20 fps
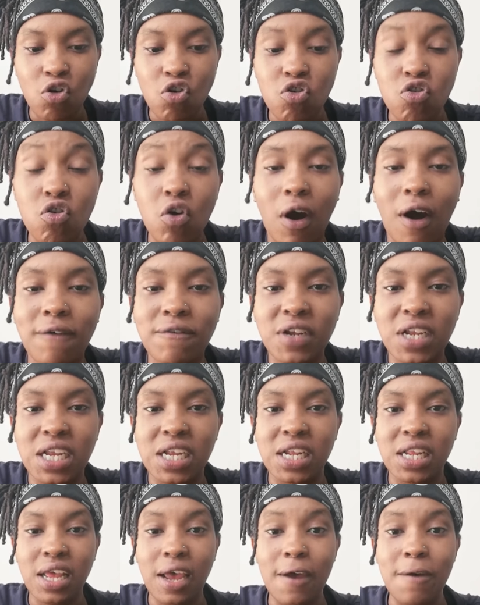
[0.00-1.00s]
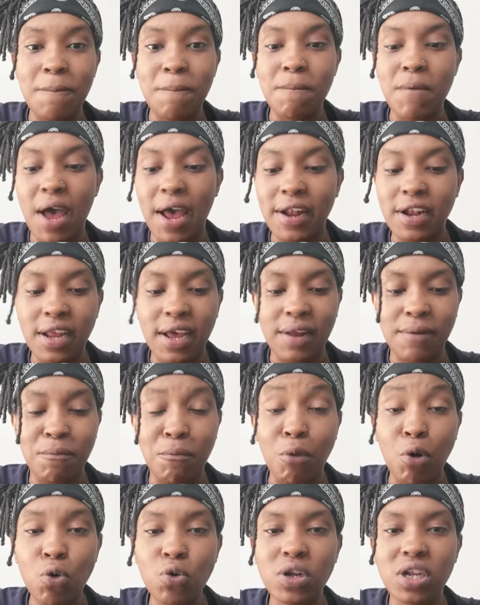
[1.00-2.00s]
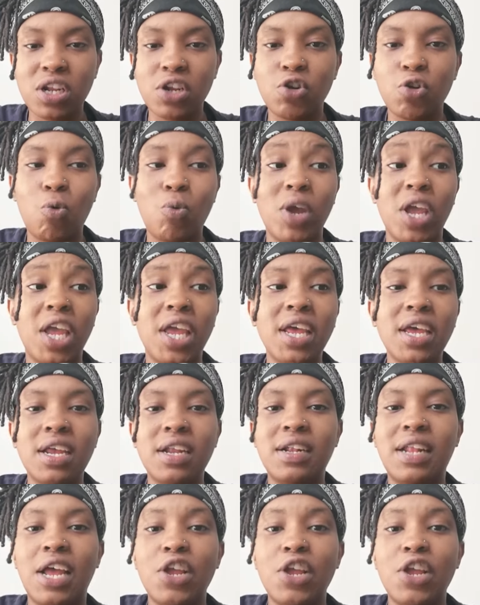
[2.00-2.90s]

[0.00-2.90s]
crafted and molded in a way